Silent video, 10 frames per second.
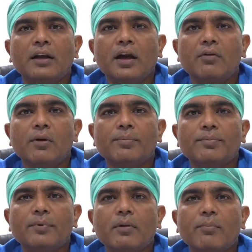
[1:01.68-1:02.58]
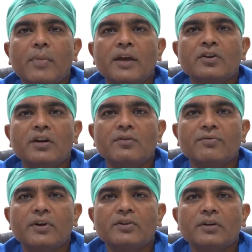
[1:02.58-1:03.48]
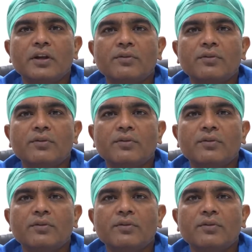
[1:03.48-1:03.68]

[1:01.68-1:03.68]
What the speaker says: develop major infection,